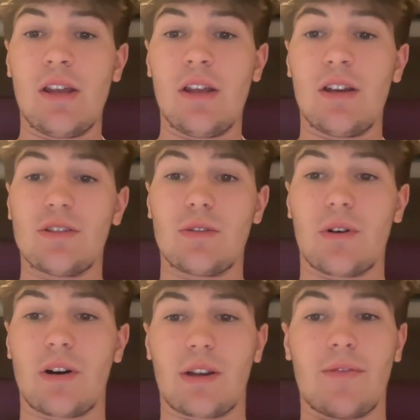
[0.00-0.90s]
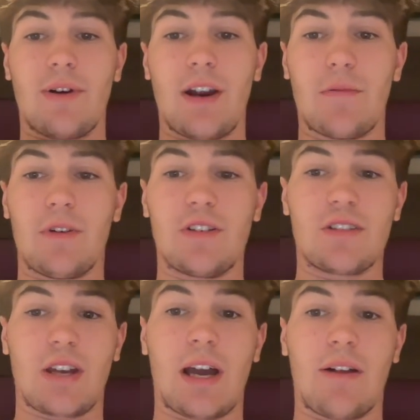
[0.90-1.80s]
Historic Environment
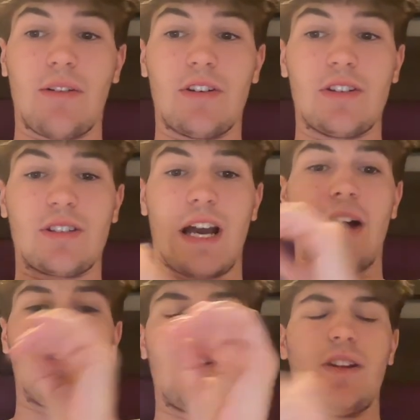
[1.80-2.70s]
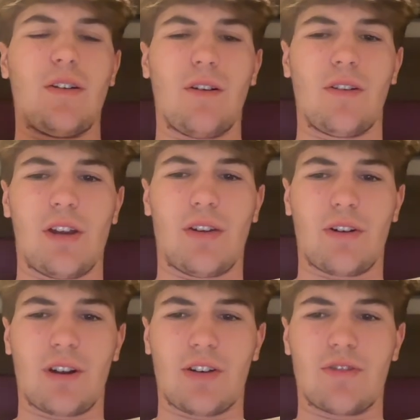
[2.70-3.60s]
Scotland in Scotland, and all the other
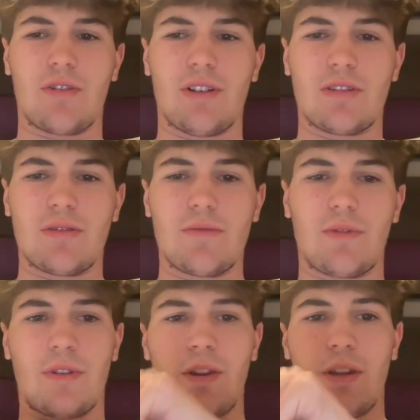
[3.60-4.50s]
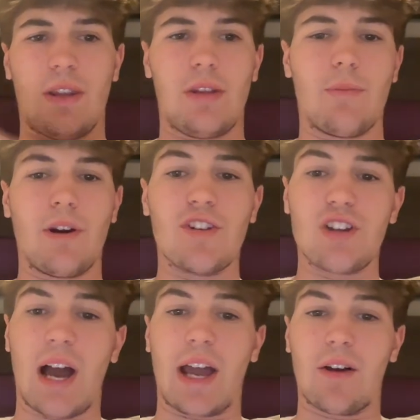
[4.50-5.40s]
countries within the British
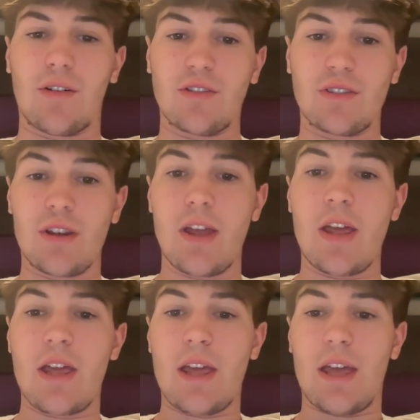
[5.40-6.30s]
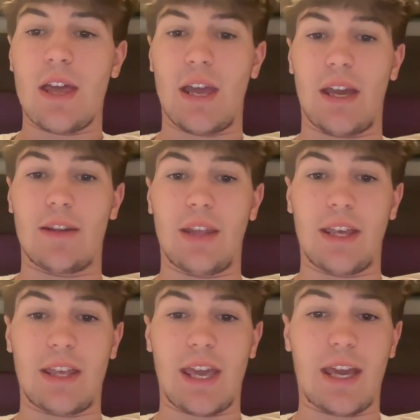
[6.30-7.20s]
Isles. And they
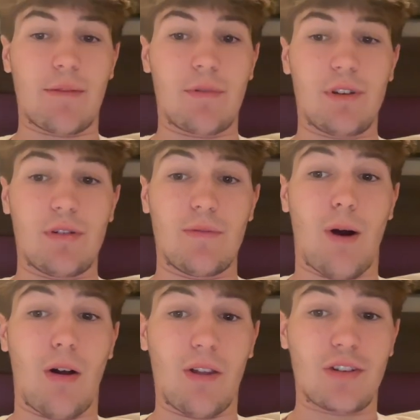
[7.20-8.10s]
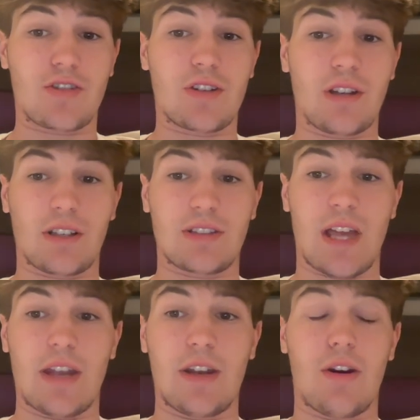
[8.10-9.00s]
can't be demolished,
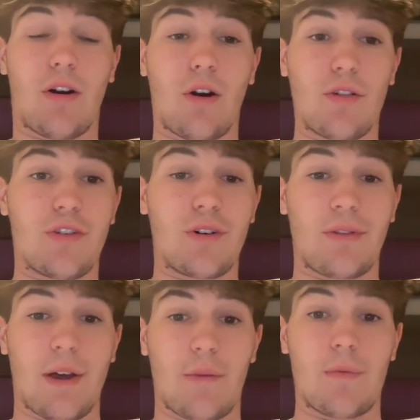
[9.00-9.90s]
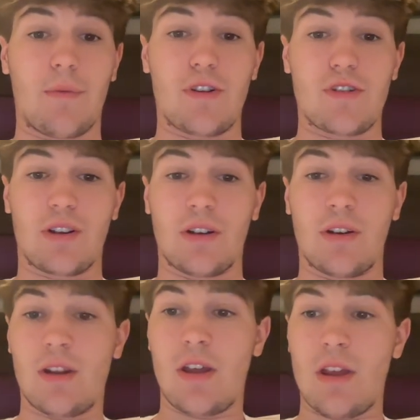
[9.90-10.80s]
extended, or altered without permission
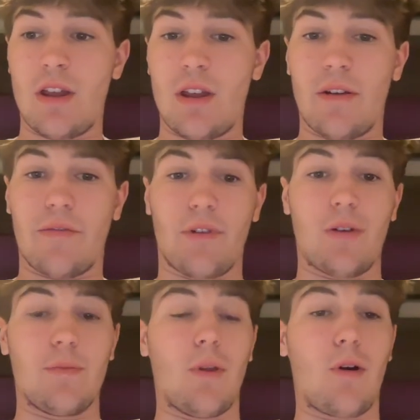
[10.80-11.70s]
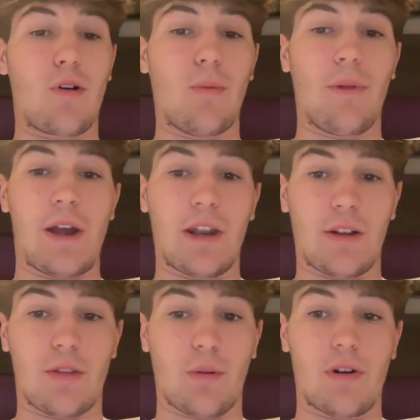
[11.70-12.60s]
from the local planning
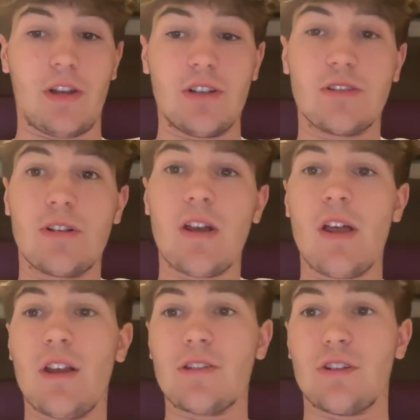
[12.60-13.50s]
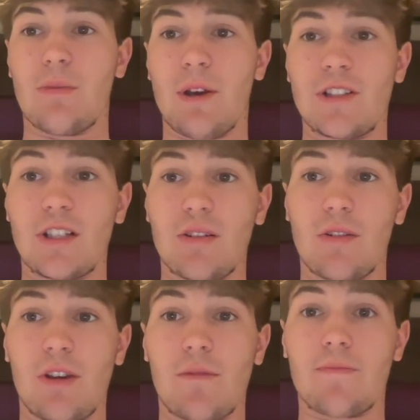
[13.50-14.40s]
authorities. So
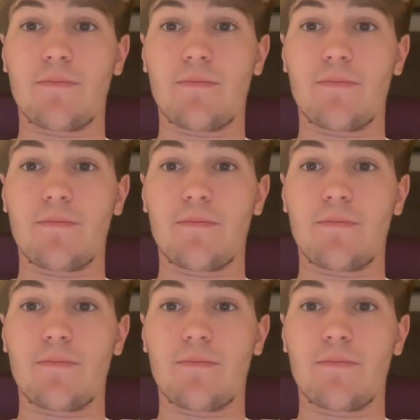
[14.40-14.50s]
basically,